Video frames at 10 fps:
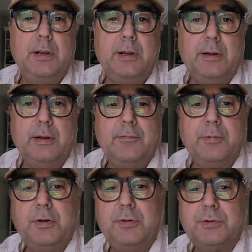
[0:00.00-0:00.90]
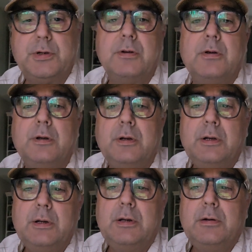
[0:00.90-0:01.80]
and have been using
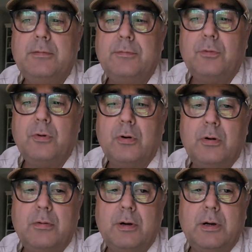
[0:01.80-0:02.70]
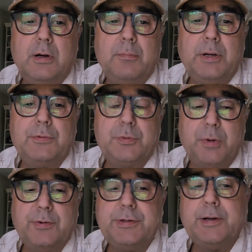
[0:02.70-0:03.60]
for about 2
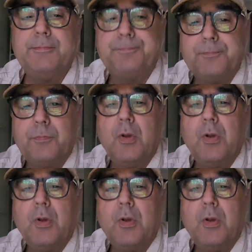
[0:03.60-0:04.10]
months now.